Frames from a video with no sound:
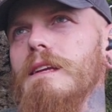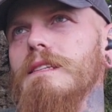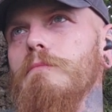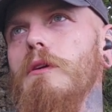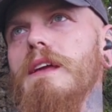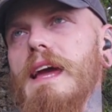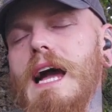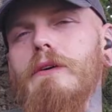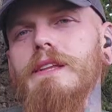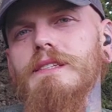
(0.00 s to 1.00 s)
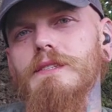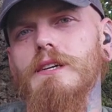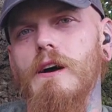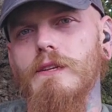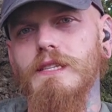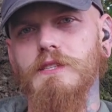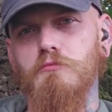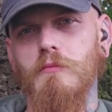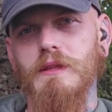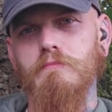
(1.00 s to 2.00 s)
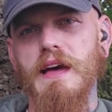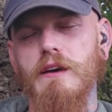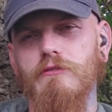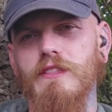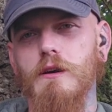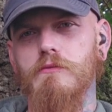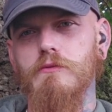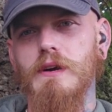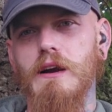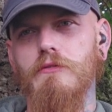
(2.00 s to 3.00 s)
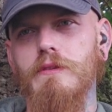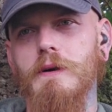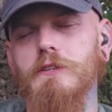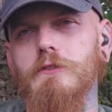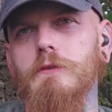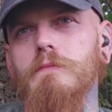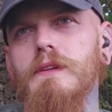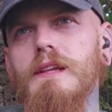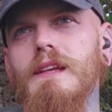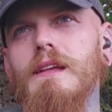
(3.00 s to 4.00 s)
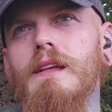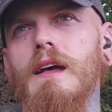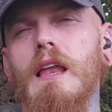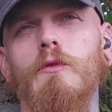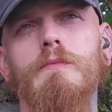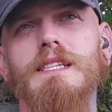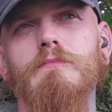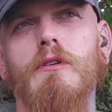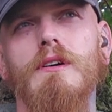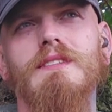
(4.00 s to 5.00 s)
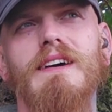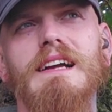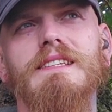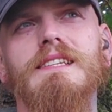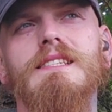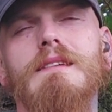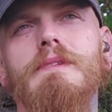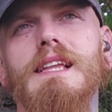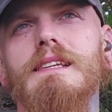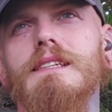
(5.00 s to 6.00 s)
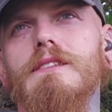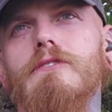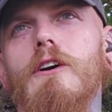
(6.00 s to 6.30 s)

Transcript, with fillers: is that pulling it out in its entirety is probably better for the overall health of the mushroom. And I wouldn't be surprised if it actually stimulates it to